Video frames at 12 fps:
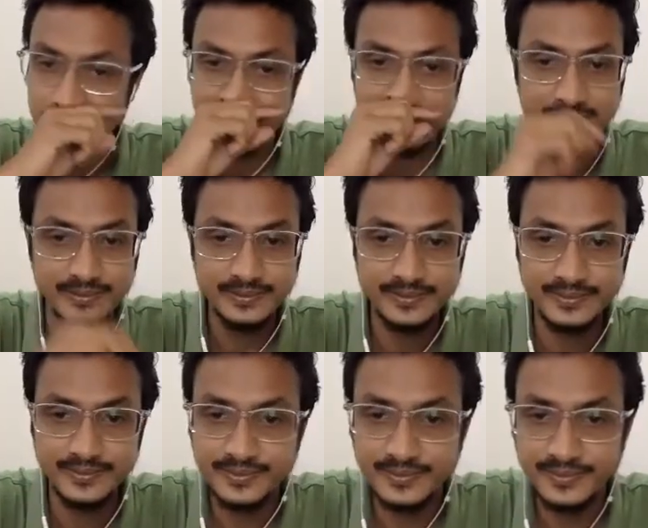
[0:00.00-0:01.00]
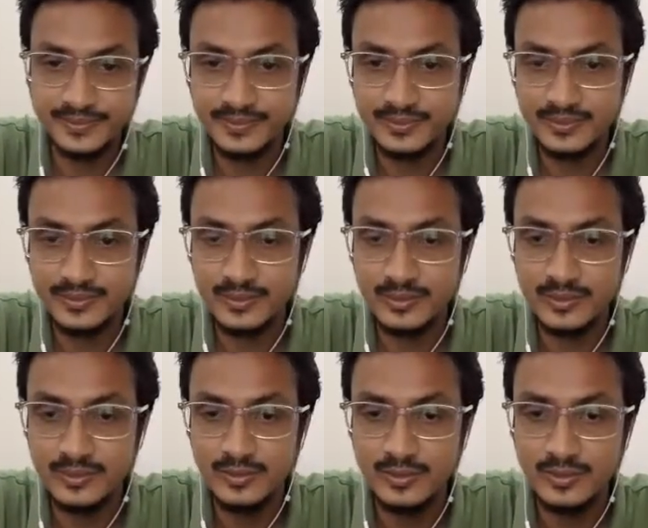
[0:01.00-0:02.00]

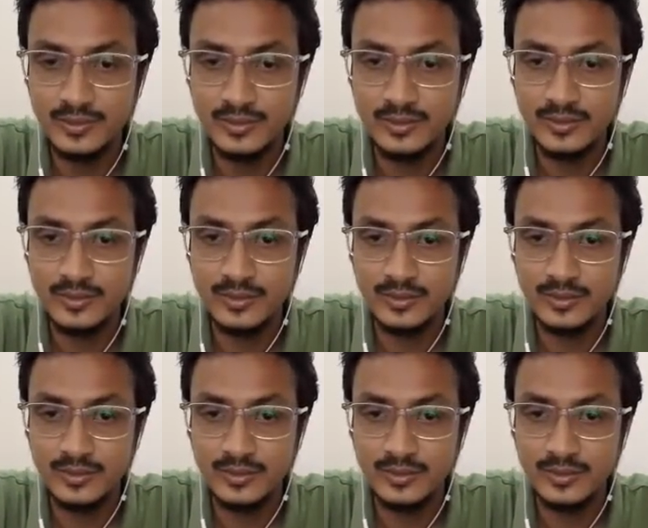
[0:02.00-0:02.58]
This person isn't speaking.